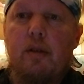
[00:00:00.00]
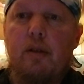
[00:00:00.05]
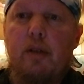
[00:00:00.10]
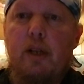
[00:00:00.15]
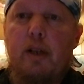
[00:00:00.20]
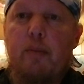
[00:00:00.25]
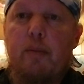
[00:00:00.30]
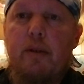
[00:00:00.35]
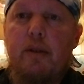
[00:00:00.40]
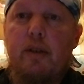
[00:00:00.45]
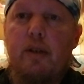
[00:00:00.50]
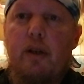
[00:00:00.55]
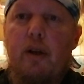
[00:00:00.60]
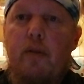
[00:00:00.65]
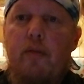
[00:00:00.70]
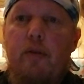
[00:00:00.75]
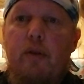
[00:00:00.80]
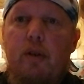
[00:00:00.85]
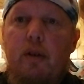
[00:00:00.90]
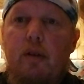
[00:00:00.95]
like
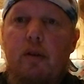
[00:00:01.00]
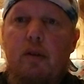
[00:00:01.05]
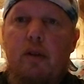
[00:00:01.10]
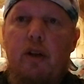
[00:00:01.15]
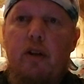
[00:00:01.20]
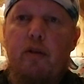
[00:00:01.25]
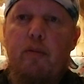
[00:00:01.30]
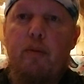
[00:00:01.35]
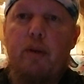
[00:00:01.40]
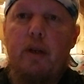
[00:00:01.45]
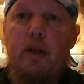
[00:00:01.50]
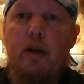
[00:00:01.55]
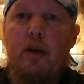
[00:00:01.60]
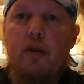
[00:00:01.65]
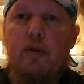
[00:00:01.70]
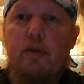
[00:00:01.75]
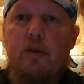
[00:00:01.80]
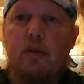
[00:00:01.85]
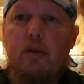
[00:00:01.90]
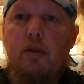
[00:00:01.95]
myself and everybody
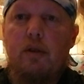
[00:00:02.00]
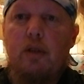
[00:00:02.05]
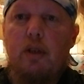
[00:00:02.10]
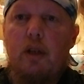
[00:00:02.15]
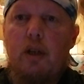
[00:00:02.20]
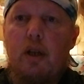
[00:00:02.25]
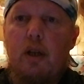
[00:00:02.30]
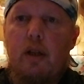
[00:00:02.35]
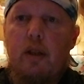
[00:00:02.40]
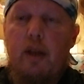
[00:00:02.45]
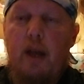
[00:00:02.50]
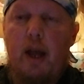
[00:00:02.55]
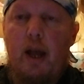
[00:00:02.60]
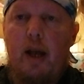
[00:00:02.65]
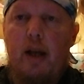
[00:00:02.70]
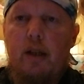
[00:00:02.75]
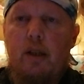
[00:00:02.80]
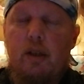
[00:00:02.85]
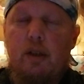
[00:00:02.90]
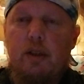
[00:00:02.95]
else
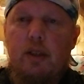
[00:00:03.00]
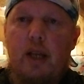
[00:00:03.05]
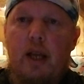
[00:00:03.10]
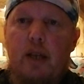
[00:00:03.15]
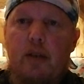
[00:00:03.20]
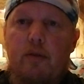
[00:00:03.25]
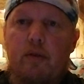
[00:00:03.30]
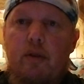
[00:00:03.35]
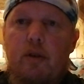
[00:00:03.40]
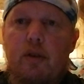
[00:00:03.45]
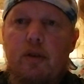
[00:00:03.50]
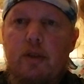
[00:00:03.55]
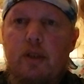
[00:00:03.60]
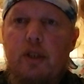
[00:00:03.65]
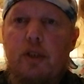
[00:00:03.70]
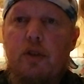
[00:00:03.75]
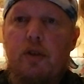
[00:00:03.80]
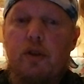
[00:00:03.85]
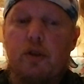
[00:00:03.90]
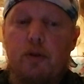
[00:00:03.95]
that does have a
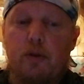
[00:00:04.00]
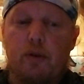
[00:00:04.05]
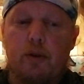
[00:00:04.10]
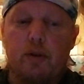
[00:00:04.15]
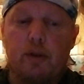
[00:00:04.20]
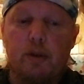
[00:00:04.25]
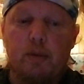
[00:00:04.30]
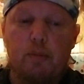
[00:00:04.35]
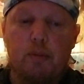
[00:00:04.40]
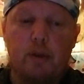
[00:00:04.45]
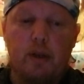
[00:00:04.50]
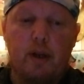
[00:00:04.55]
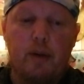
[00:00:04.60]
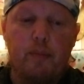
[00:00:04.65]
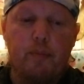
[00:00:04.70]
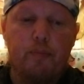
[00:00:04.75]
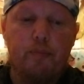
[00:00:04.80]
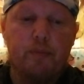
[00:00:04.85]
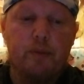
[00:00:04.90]
seizure disorder of some type.